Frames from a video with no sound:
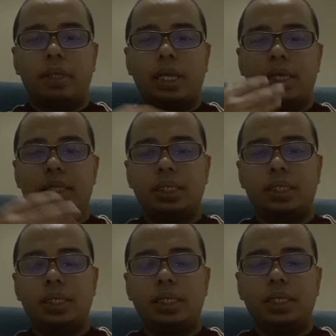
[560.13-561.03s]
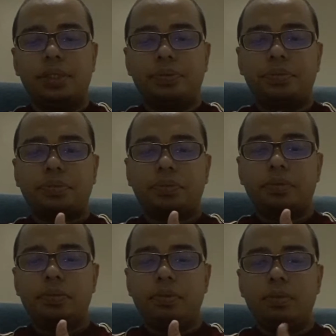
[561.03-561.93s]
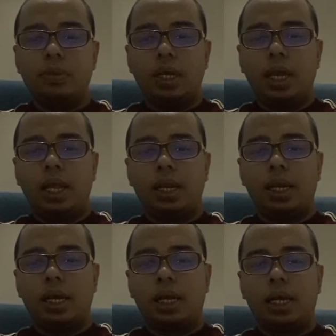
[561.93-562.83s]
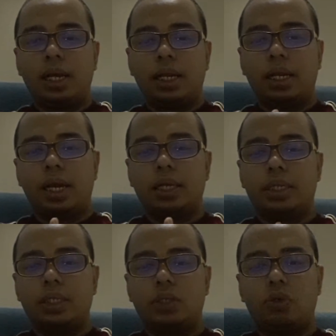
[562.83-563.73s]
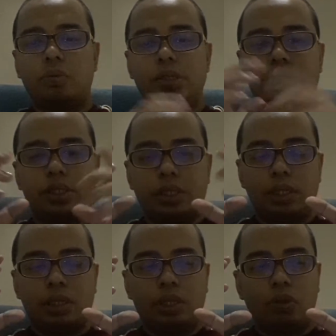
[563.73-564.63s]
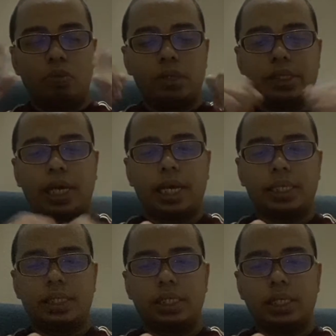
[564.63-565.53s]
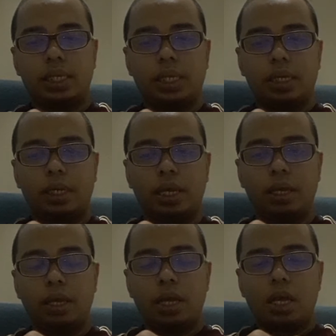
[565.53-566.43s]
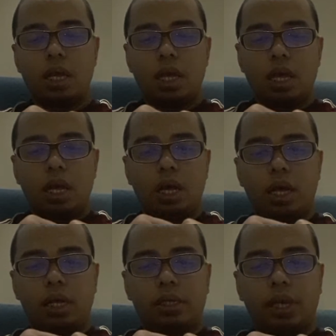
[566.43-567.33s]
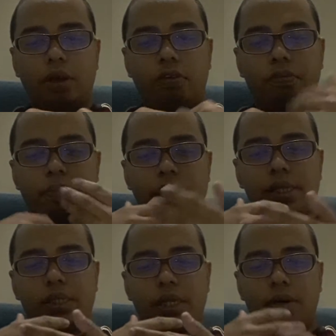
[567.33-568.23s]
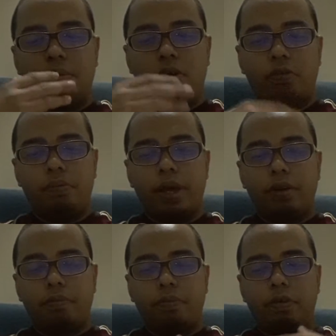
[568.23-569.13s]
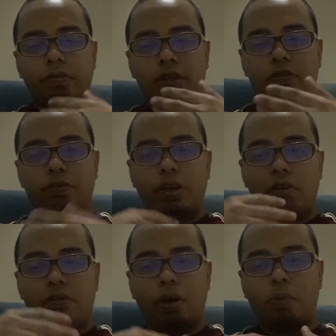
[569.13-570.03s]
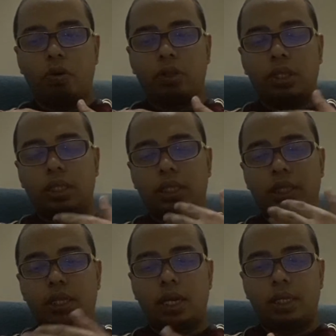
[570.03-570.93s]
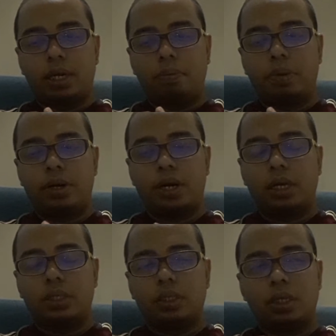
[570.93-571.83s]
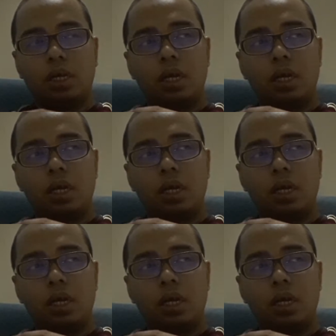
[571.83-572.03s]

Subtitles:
beta ICG, and the largest tumors, the tumor size. Okay, site of meds, number of med, previous fail of chemotherapy drugs.